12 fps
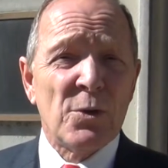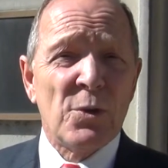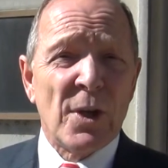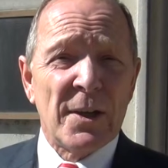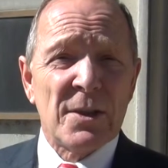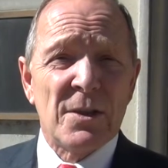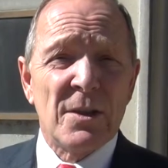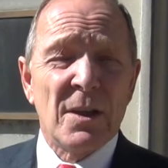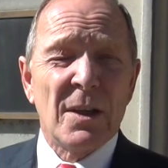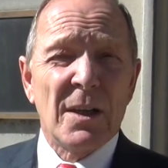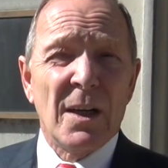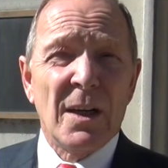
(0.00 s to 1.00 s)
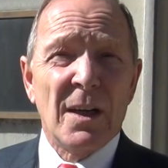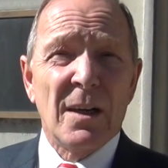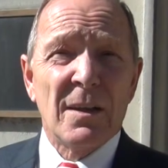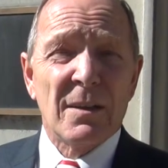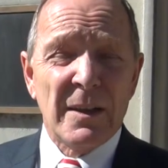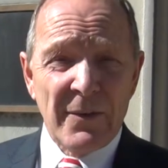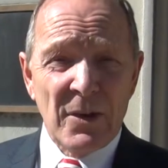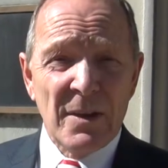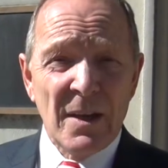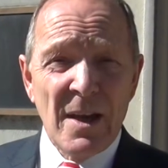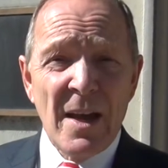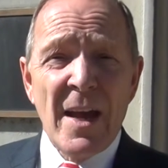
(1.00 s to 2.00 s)
2011,
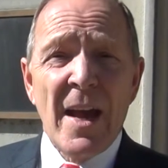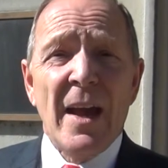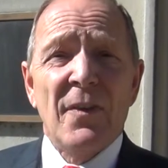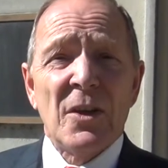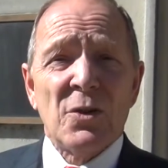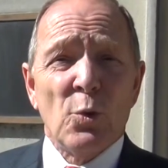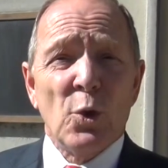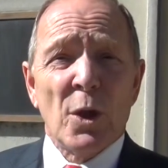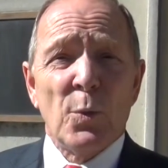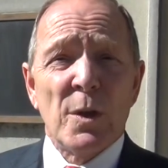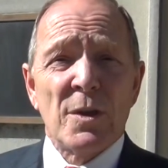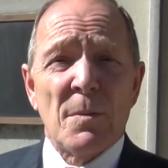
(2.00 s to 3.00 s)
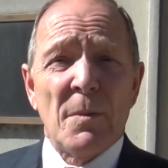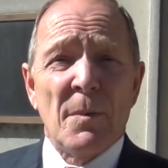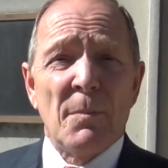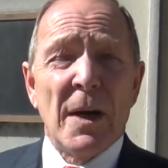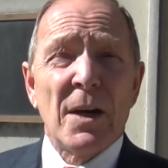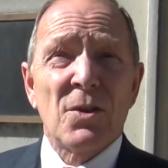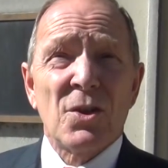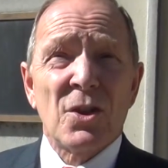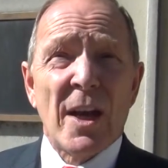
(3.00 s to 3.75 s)
and this order was entered March